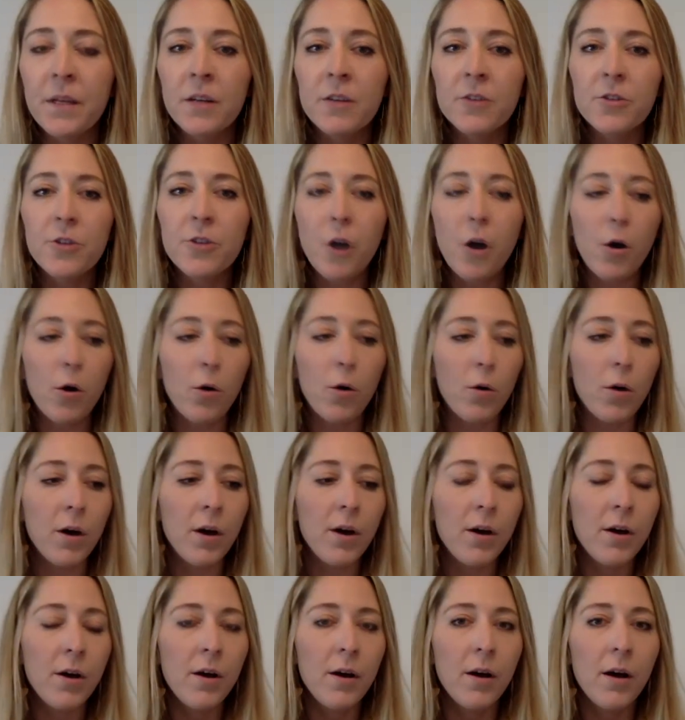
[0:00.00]

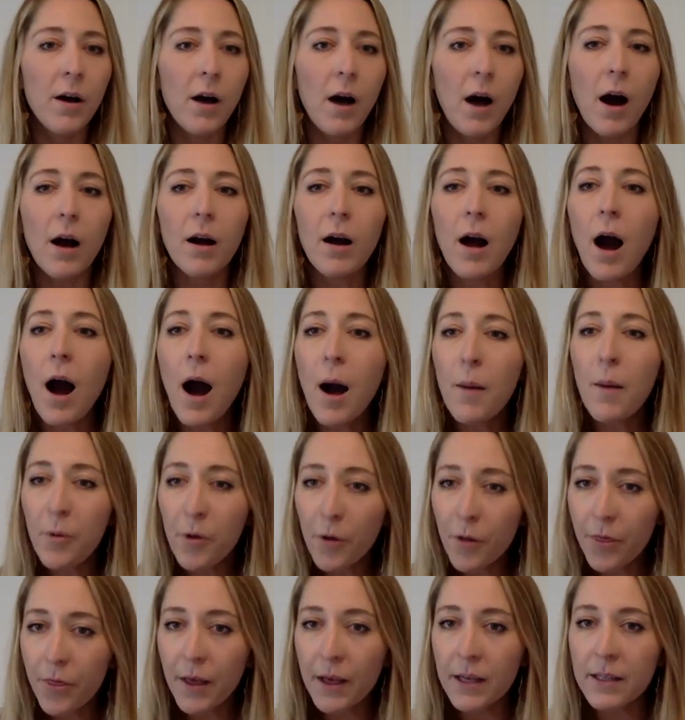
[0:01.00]
So a
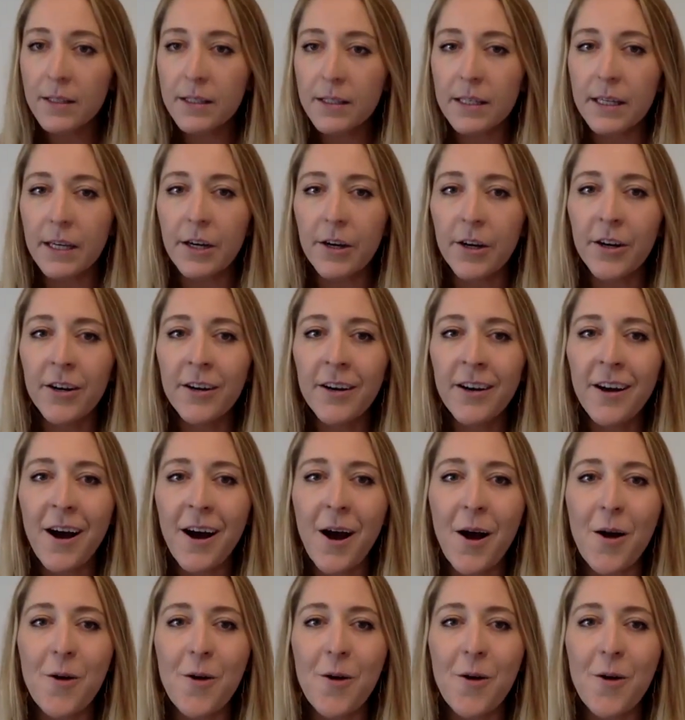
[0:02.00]
couple things here.